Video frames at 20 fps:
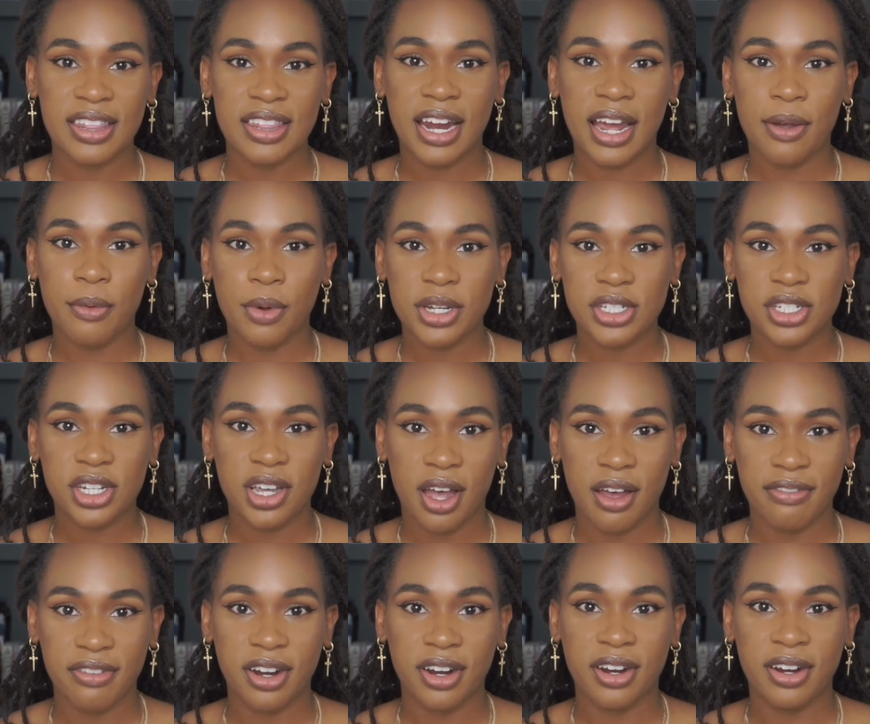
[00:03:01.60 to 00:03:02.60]
that I want to
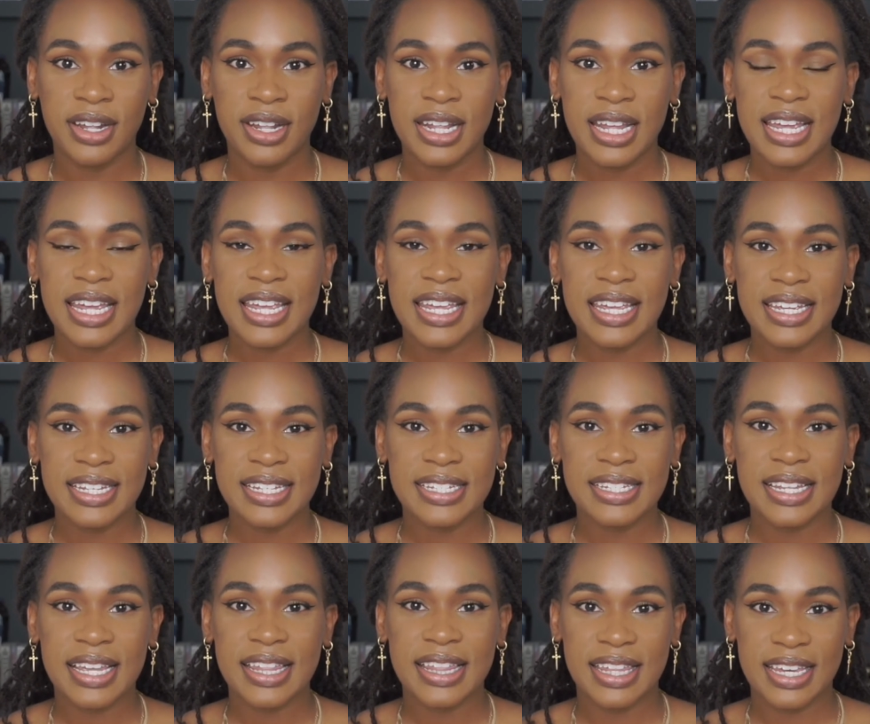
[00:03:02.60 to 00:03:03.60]
cover
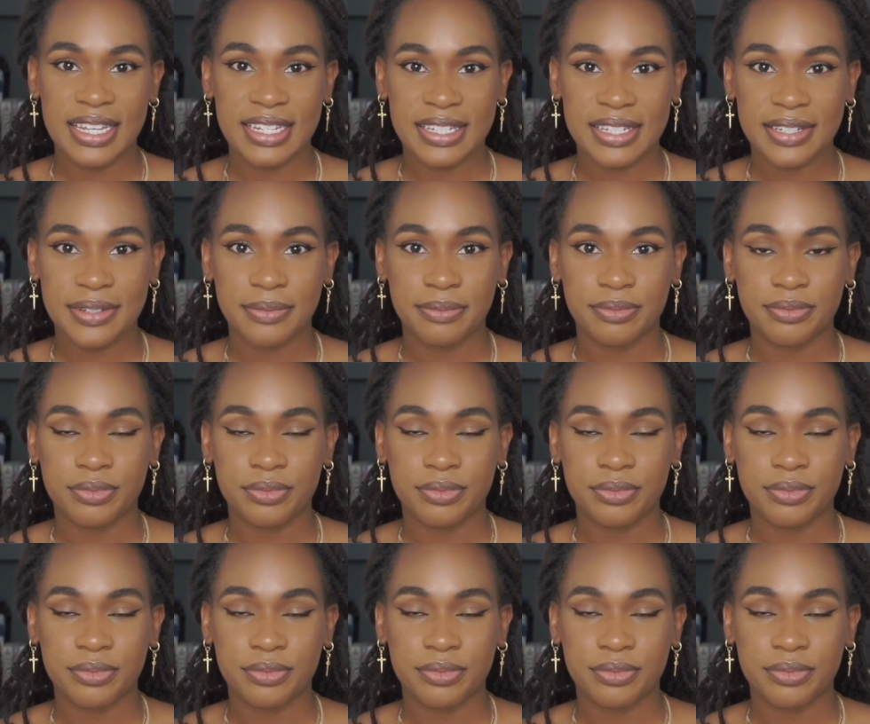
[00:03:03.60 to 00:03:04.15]
is this,